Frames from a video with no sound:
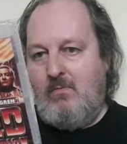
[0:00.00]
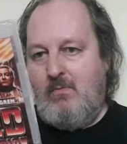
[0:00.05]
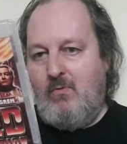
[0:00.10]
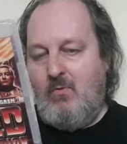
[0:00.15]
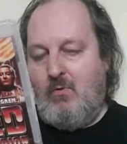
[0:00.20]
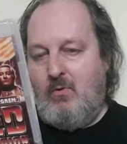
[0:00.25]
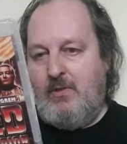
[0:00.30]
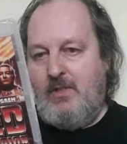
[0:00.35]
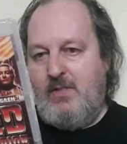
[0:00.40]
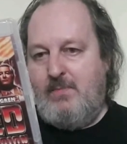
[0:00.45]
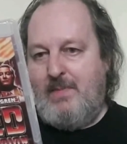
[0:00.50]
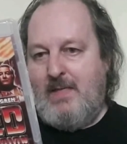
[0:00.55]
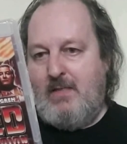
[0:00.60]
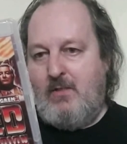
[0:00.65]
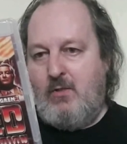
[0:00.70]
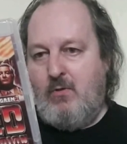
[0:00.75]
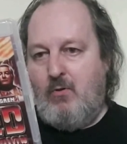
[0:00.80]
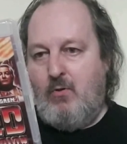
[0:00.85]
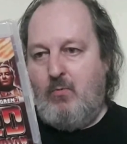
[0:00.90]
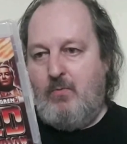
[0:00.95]
all he's been
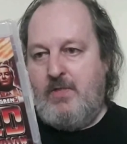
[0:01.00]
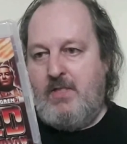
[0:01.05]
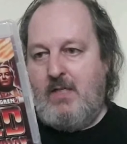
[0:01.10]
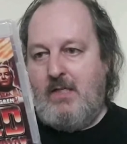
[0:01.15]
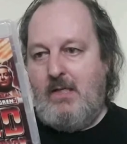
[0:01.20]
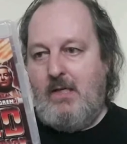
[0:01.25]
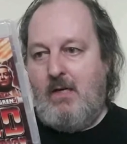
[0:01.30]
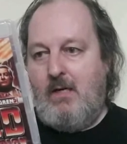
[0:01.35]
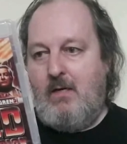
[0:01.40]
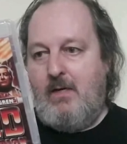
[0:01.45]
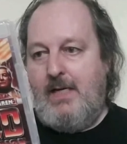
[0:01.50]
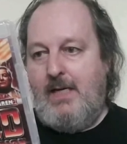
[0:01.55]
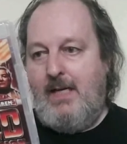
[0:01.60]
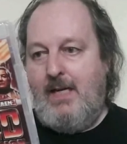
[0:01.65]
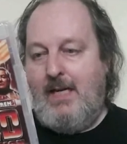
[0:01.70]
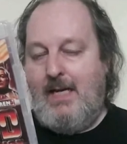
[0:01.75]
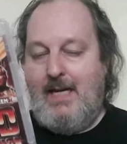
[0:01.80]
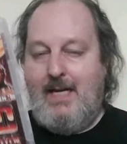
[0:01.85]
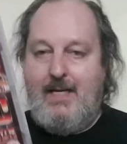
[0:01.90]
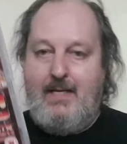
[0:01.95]
taught was a
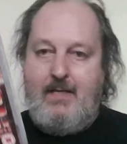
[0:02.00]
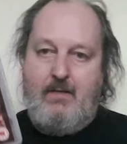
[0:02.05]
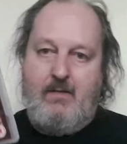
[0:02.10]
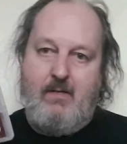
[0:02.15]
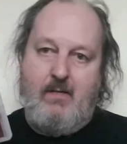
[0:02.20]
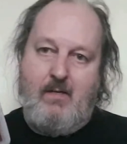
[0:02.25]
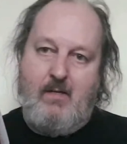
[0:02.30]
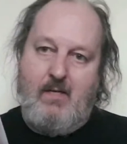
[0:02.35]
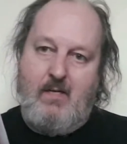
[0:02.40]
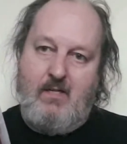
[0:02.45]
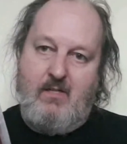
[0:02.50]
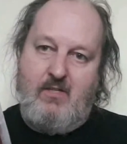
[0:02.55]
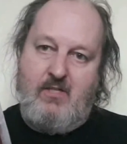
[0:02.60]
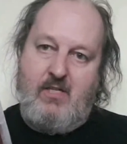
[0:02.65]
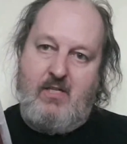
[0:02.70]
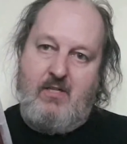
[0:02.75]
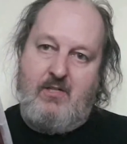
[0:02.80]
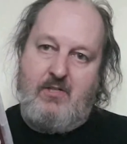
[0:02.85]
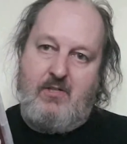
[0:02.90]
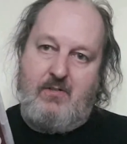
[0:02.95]
lie, and
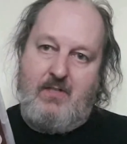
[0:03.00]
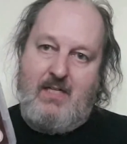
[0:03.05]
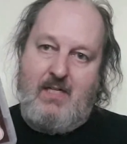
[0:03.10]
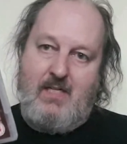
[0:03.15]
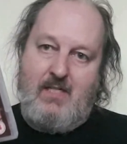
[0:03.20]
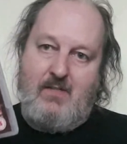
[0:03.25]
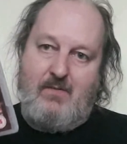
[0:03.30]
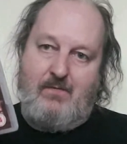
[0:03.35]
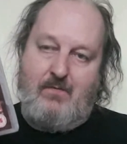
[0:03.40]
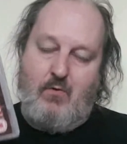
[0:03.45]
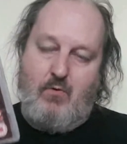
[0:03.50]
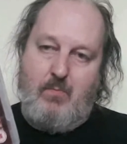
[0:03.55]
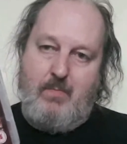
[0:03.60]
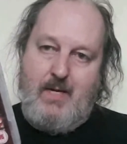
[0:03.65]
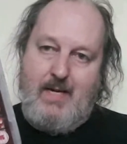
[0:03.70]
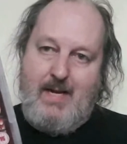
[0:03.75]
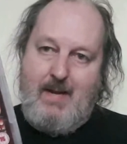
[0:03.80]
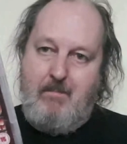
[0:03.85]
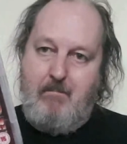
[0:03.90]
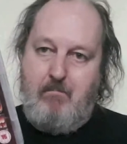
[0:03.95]
turns on his
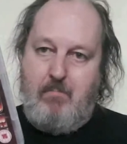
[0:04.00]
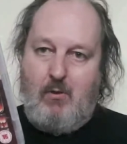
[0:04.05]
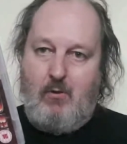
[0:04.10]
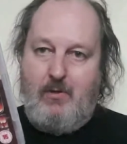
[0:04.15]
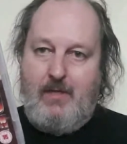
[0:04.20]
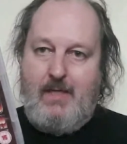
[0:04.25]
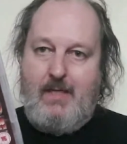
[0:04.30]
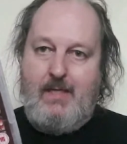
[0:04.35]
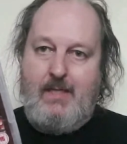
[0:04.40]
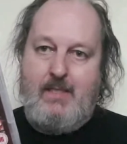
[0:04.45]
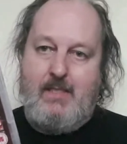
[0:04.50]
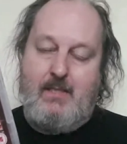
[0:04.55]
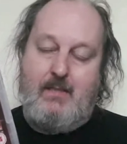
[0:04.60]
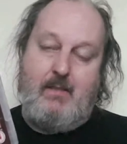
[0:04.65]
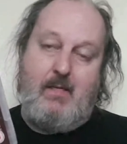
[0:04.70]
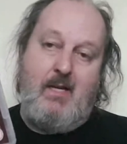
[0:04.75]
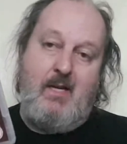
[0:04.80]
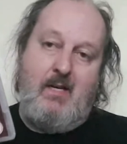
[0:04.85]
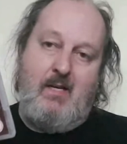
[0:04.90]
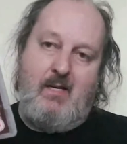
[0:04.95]
former employees.
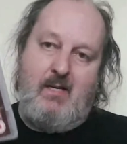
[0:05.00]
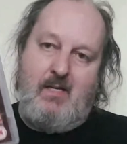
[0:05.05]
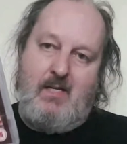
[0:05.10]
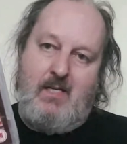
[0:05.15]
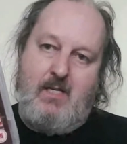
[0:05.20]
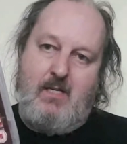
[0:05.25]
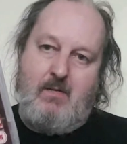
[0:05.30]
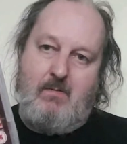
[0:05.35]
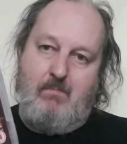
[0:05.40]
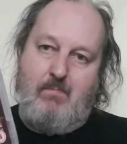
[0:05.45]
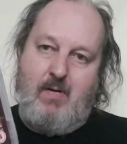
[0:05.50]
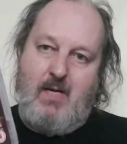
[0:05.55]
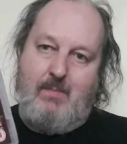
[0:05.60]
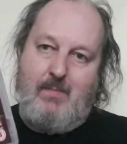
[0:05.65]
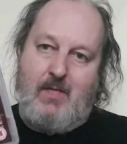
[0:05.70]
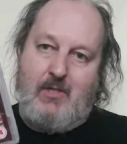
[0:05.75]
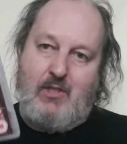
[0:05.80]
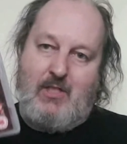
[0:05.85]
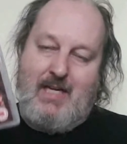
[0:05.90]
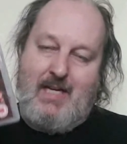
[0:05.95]
And you can pretty
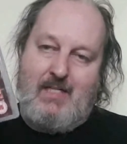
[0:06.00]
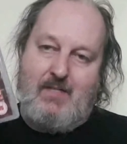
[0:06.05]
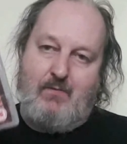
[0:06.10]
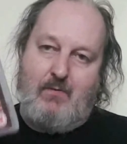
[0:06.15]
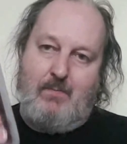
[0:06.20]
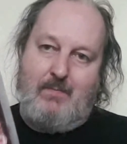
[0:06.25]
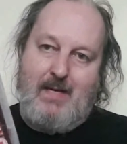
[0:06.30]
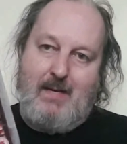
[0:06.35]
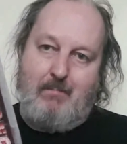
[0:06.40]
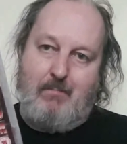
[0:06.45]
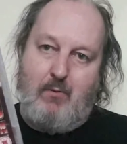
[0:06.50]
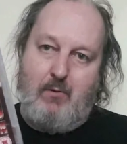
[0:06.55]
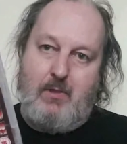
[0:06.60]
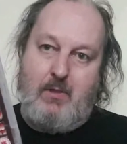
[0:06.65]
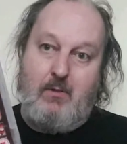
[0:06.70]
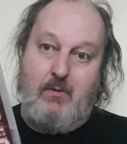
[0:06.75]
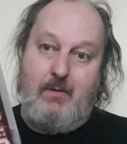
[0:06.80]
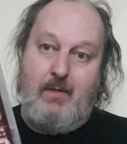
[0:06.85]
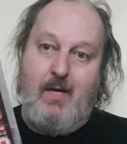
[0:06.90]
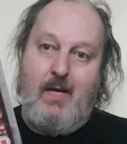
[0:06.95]
much guess from that point
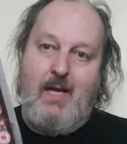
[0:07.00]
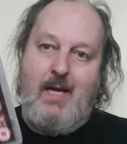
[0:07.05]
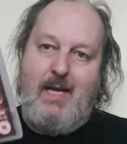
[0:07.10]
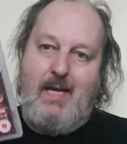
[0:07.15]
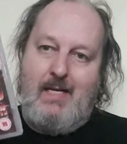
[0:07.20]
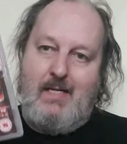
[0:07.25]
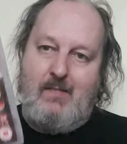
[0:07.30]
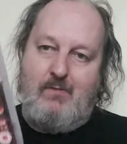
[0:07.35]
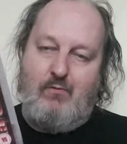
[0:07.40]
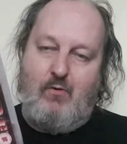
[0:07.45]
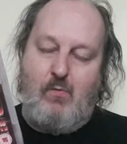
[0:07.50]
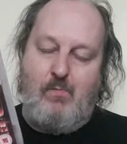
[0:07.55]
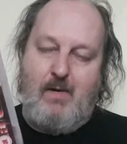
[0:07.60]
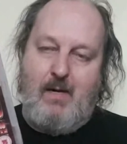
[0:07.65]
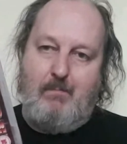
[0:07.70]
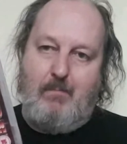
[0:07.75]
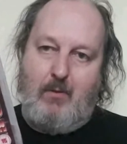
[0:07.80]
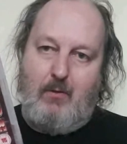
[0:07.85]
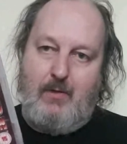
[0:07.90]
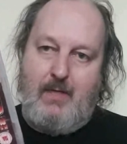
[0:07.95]
on, his former
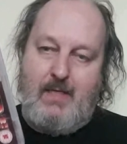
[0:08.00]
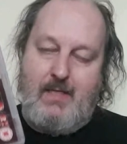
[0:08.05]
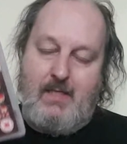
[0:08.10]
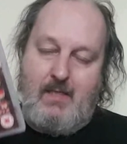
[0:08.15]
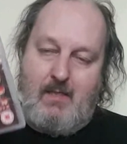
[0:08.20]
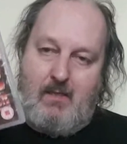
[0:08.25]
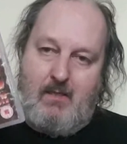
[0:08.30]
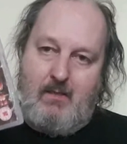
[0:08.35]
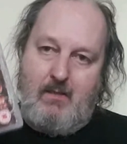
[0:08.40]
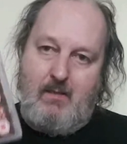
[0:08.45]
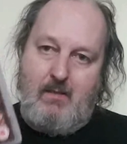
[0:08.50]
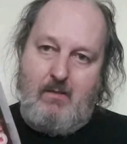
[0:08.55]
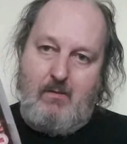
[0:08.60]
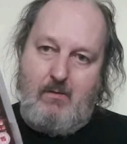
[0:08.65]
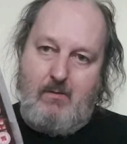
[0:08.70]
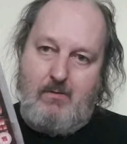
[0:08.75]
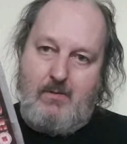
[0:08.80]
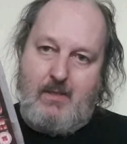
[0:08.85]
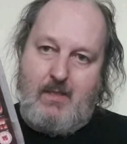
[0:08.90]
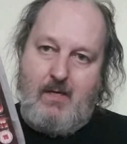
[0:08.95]
employees are
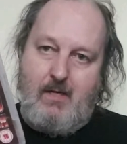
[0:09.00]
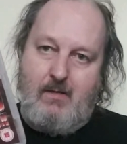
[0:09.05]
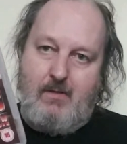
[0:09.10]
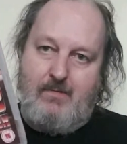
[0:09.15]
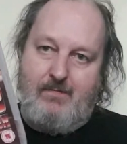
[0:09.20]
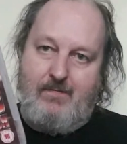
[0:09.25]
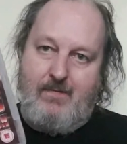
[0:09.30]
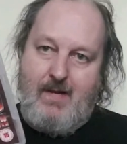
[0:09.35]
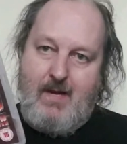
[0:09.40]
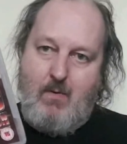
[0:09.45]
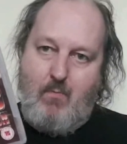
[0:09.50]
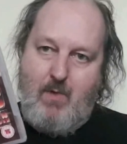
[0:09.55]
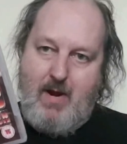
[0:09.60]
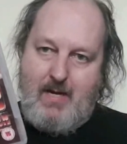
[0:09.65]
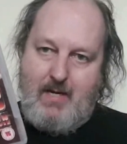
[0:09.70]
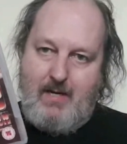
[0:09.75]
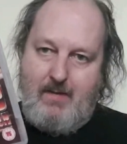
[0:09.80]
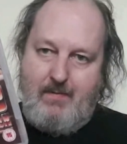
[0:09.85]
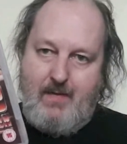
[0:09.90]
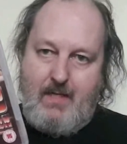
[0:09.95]
not going to fare
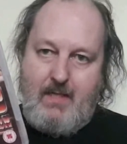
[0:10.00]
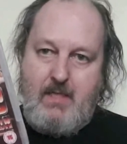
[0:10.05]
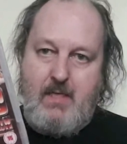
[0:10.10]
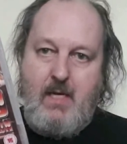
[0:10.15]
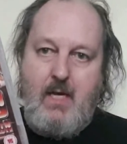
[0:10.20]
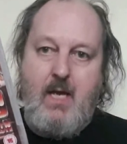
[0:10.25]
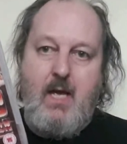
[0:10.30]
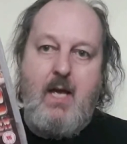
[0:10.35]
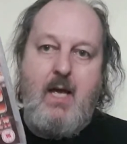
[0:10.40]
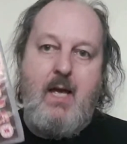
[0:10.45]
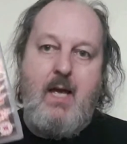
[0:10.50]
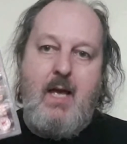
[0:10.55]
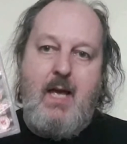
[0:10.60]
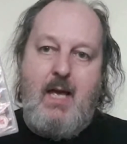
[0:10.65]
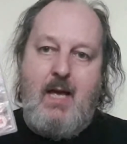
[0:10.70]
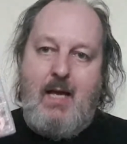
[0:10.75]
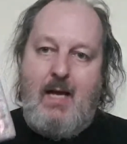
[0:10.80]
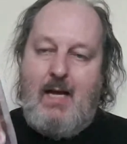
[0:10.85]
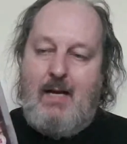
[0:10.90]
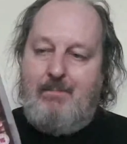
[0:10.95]
well in this
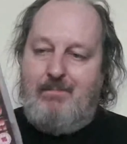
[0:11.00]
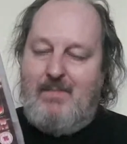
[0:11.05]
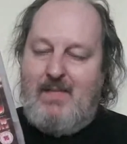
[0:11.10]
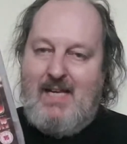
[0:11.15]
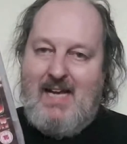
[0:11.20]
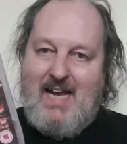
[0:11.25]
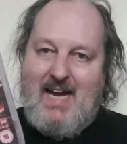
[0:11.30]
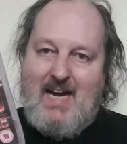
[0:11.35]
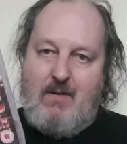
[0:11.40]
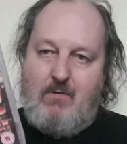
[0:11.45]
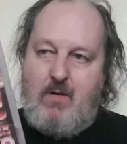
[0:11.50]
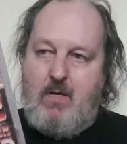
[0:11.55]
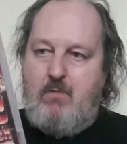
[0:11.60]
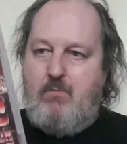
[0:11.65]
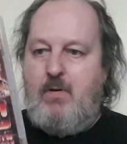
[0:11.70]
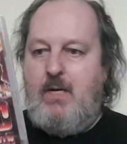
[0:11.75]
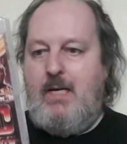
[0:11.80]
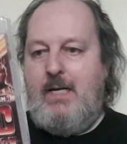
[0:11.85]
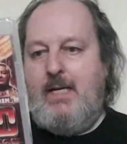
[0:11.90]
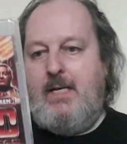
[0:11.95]
Arrow
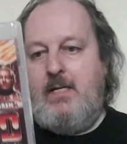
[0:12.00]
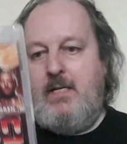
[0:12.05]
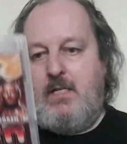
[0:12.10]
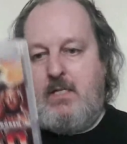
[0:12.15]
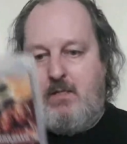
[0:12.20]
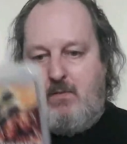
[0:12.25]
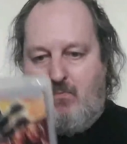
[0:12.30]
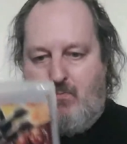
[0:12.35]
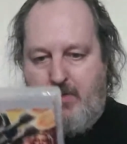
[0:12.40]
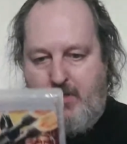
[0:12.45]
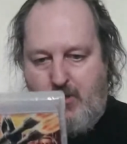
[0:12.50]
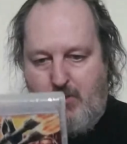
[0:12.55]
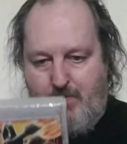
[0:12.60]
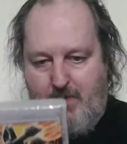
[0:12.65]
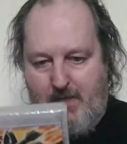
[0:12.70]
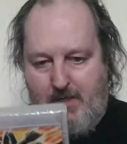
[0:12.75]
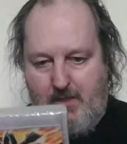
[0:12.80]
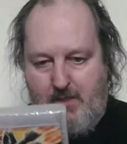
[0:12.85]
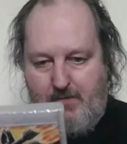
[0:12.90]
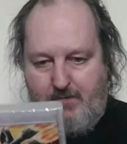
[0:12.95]
release, which
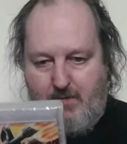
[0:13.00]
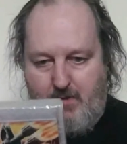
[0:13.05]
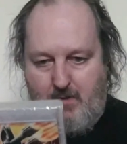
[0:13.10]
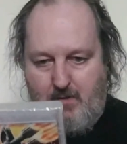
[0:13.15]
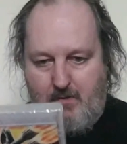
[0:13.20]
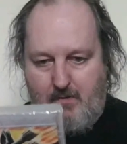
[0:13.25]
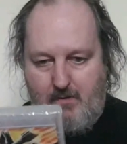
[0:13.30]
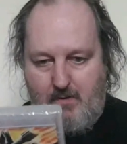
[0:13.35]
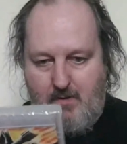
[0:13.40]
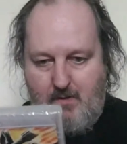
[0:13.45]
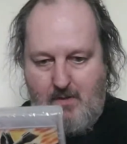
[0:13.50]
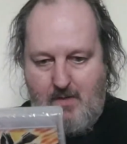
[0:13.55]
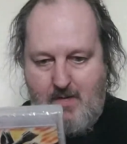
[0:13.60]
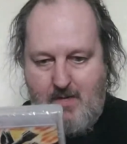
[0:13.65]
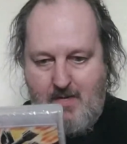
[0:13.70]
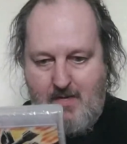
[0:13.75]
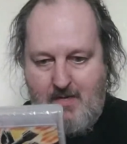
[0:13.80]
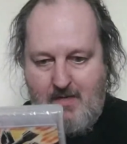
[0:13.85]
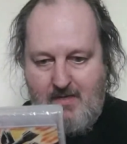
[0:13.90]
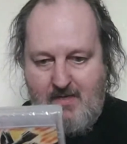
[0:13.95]
means you've got
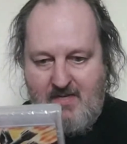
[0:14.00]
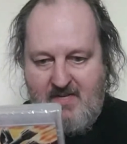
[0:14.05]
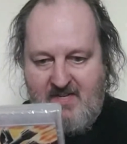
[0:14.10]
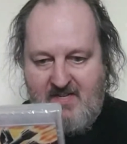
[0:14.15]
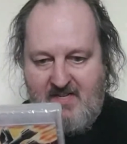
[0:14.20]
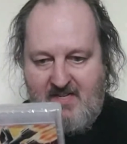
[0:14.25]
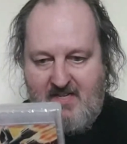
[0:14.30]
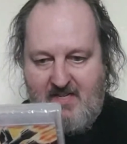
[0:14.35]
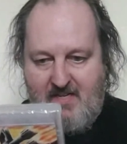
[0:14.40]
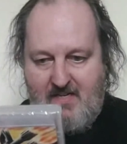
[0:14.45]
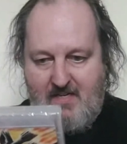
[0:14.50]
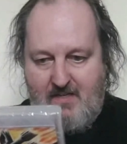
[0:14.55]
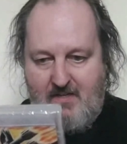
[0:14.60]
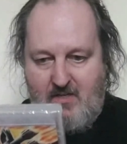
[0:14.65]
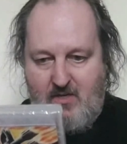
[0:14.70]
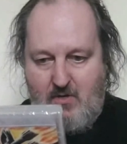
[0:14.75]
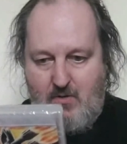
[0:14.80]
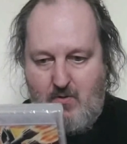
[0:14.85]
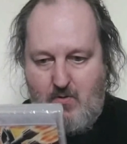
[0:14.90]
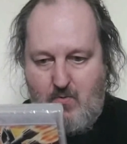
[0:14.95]
a
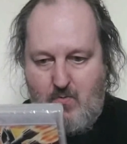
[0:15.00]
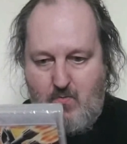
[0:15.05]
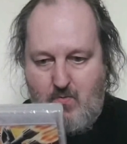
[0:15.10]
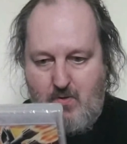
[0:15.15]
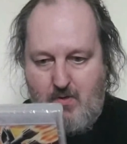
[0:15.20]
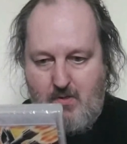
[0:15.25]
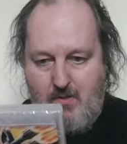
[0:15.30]
new